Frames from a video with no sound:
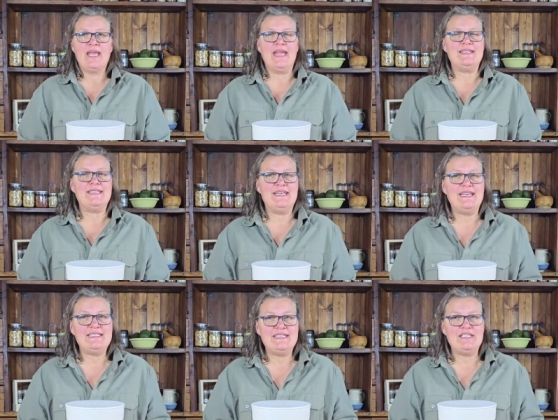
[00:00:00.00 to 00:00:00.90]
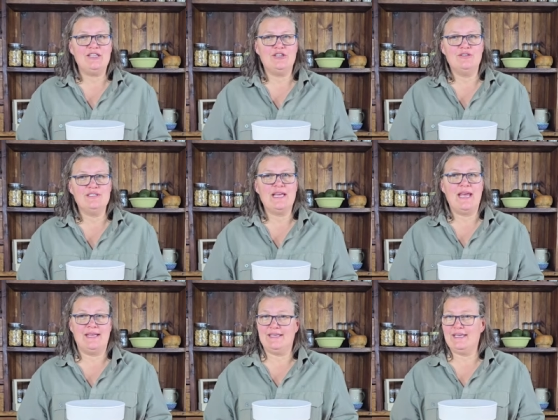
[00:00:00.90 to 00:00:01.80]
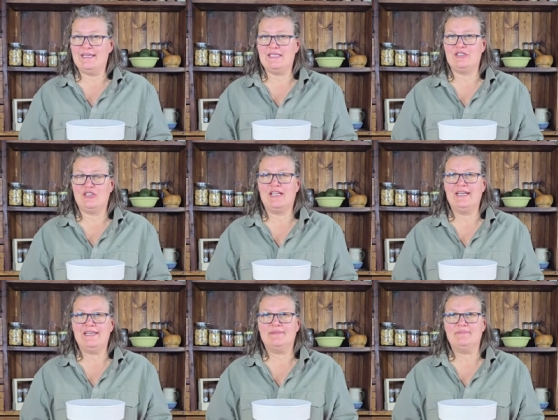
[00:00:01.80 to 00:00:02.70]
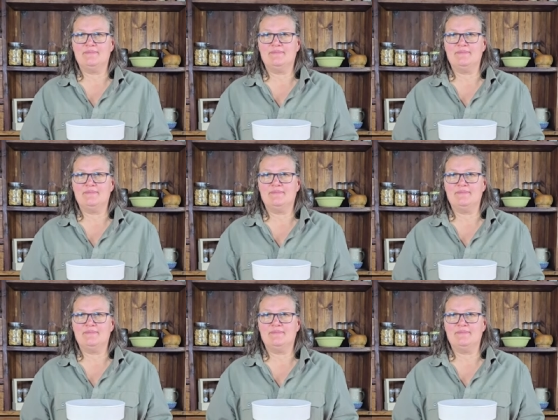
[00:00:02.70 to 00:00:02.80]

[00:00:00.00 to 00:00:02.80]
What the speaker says: It's easy to use and easy to clean.